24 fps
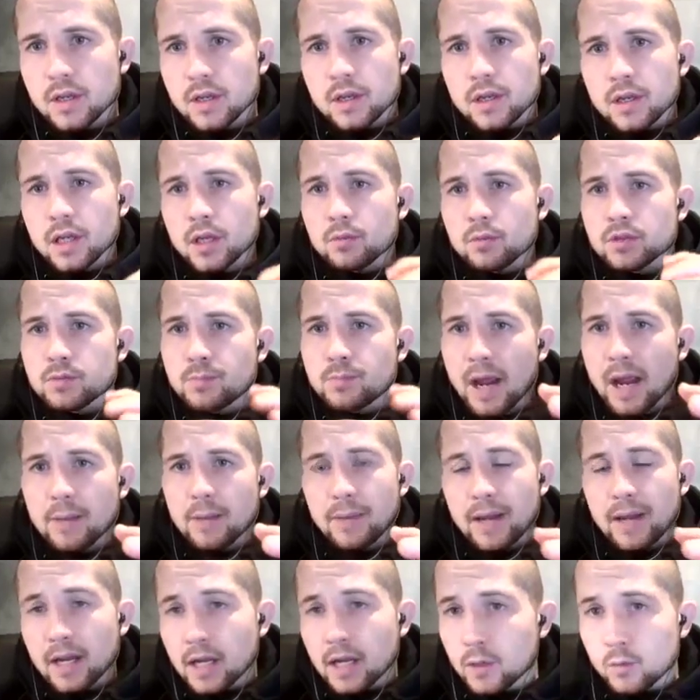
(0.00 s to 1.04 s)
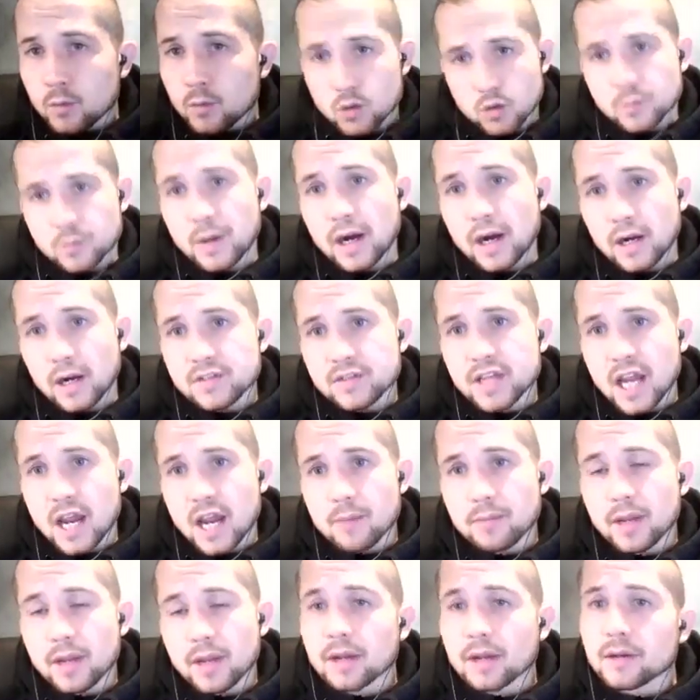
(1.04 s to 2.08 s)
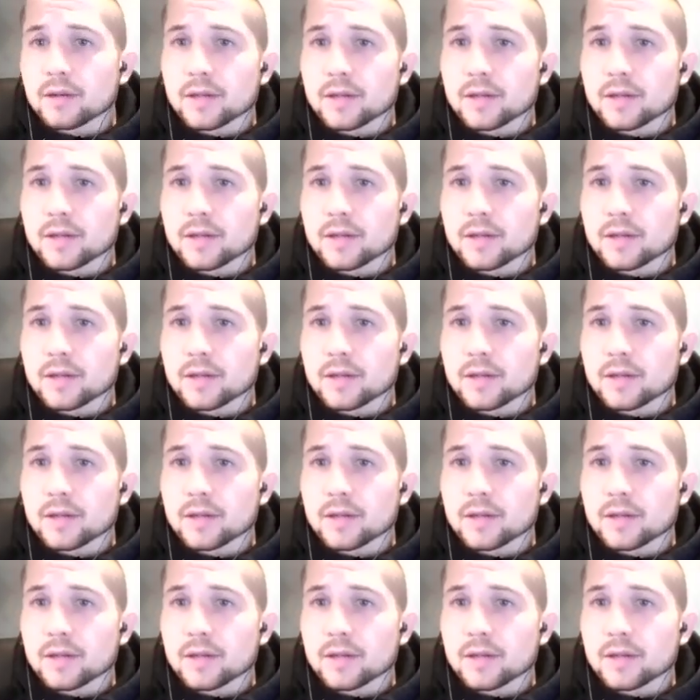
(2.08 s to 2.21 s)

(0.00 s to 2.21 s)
He mm. was backpedaling, which was part of his game plan.